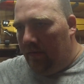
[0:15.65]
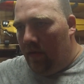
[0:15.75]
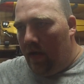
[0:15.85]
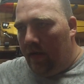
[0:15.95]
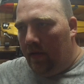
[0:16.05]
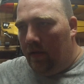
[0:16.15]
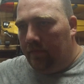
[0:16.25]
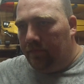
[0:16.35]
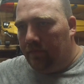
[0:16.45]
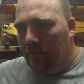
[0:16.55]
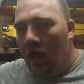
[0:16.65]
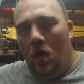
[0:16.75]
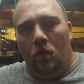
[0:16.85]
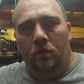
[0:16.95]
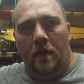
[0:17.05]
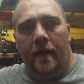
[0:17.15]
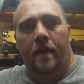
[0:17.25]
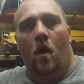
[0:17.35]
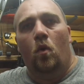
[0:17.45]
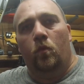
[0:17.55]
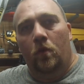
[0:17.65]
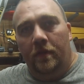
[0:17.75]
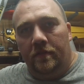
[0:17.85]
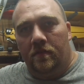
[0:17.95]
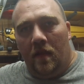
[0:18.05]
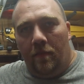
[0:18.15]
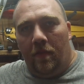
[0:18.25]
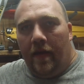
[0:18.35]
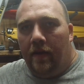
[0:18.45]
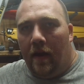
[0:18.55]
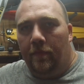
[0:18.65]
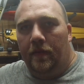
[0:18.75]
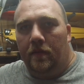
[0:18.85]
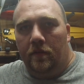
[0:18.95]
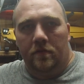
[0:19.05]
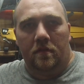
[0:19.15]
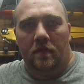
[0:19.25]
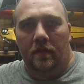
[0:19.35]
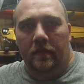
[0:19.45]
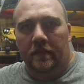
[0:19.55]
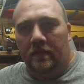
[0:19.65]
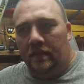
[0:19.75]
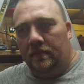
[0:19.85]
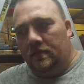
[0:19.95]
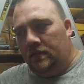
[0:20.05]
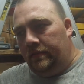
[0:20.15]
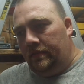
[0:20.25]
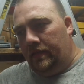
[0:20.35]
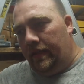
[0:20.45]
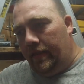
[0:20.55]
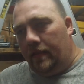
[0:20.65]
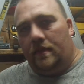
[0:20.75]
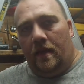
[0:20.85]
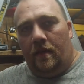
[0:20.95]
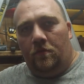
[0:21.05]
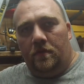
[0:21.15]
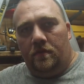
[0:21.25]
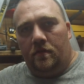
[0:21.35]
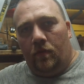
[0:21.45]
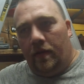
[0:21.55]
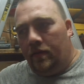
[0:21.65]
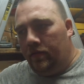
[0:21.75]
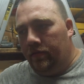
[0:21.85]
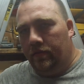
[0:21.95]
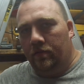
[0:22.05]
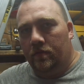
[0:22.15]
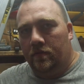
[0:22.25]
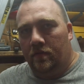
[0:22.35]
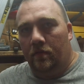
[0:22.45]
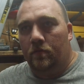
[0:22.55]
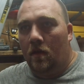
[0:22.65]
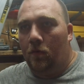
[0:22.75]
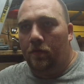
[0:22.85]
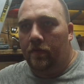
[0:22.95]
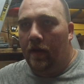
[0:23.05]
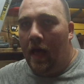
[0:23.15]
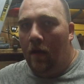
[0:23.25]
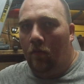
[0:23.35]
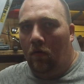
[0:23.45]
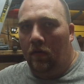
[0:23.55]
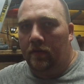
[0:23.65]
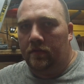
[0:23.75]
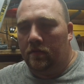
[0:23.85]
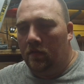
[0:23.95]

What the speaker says: I had an old wooden step ladder I've been using, and that thing was, well, it was older than I was,